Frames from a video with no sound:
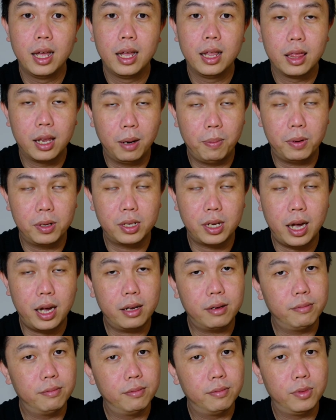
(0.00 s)
triple
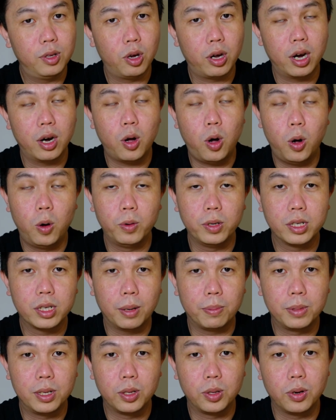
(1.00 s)
sec, you can always
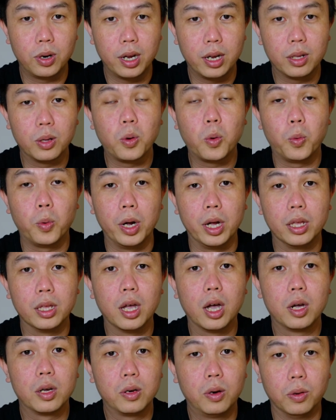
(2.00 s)
substitute it with
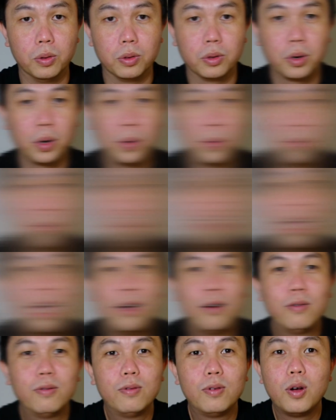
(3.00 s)
Cointreau.
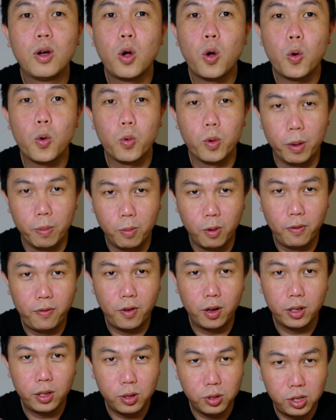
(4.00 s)
Now we move
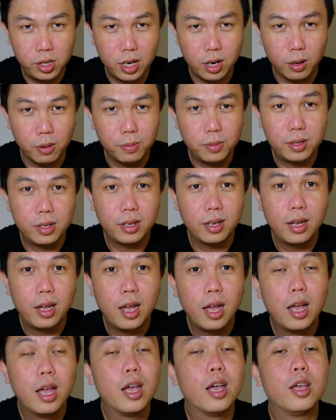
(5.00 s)
on to syrups.
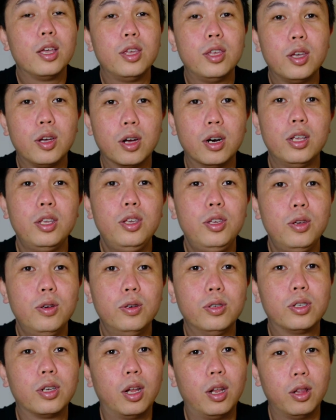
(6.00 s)
You're gonna
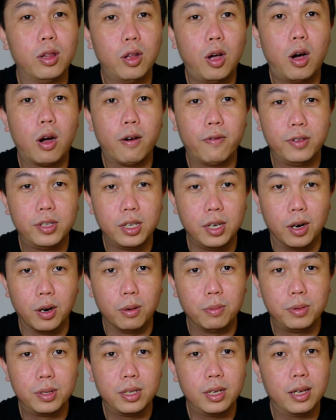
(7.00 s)
use a lot of
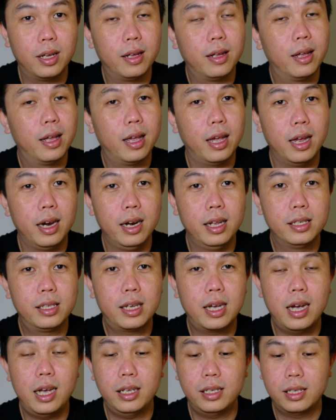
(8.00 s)
syrups. In this
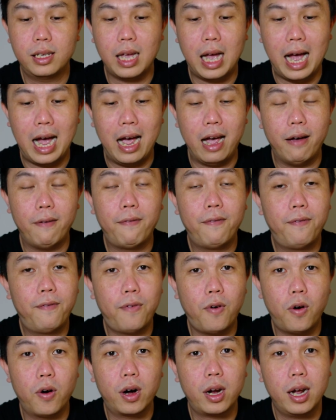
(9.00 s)
case, I have
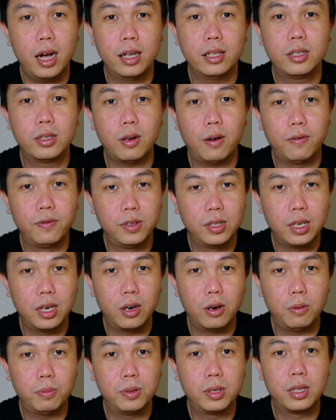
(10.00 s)
4 kinds of
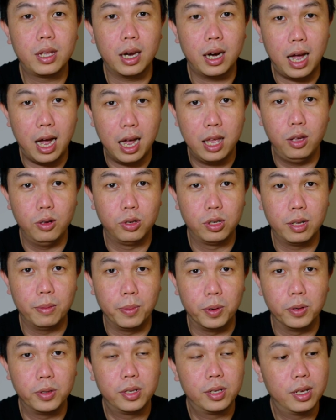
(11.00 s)
syrups that I use the
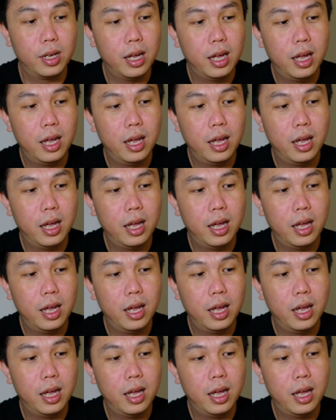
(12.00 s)
most.